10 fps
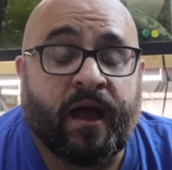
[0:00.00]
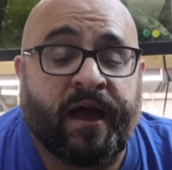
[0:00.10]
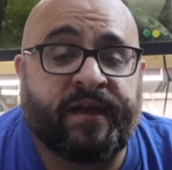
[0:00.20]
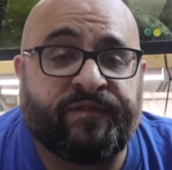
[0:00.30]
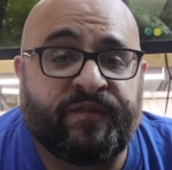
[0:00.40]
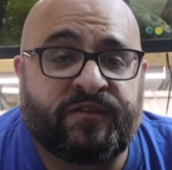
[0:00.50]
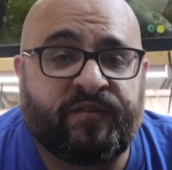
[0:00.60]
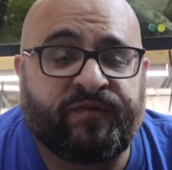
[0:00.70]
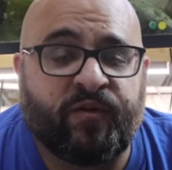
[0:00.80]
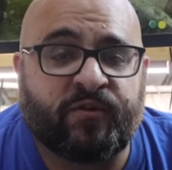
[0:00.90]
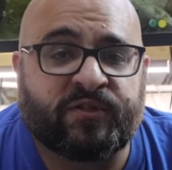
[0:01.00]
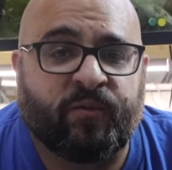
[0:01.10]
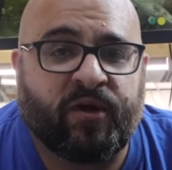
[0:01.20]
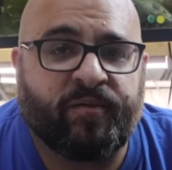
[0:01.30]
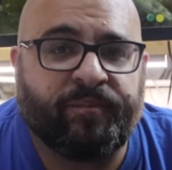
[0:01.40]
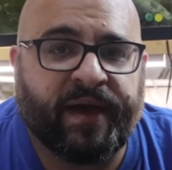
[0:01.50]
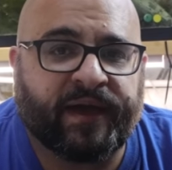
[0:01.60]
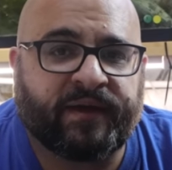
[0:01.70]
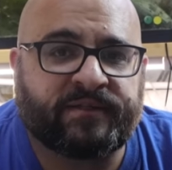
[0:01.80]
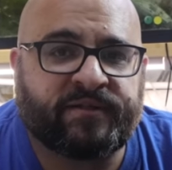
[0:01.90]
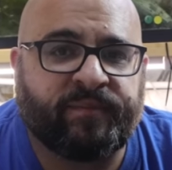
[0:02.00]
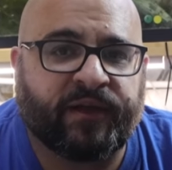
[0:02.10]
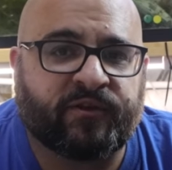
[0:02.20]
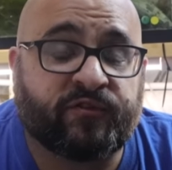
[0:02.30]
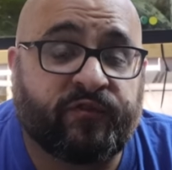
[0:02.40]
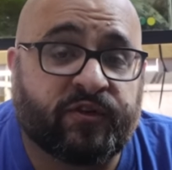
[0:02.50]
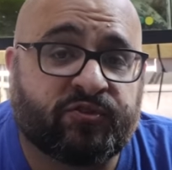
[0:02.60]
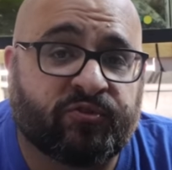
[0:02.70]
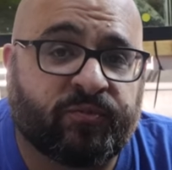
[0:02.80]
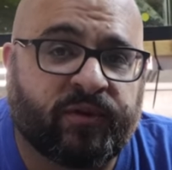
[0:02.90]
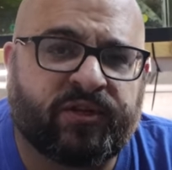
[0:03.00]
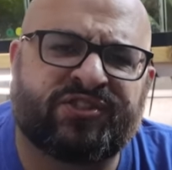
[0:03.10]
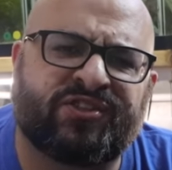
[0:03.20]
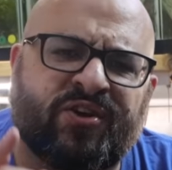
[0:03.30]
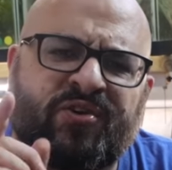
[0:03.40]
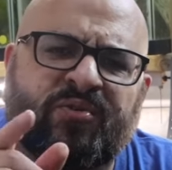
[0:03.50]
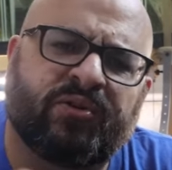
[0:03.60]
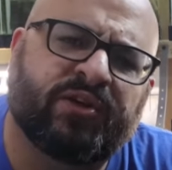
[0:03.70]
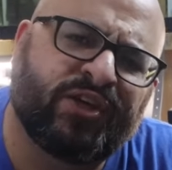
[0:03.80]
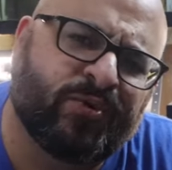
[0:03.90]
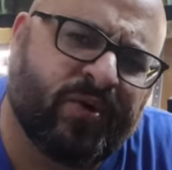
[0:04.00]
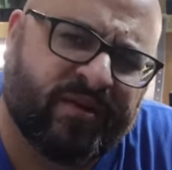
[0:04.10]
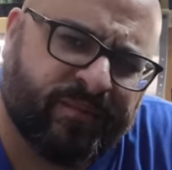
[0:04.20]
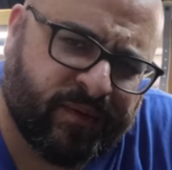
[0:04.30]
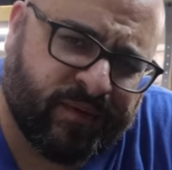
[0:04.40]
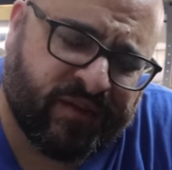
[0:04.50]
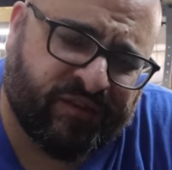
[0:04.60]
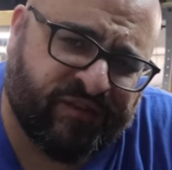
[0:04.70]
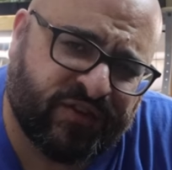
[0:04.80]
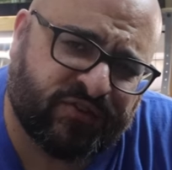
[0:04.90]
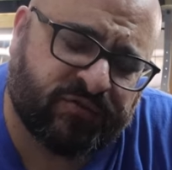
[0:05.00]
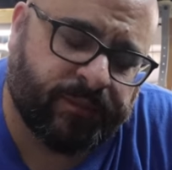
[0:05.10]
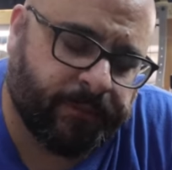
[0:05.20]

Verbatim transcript: Hiya, fishy folks, and welcome back to Michael's Fish Room. So, you want to build a fish...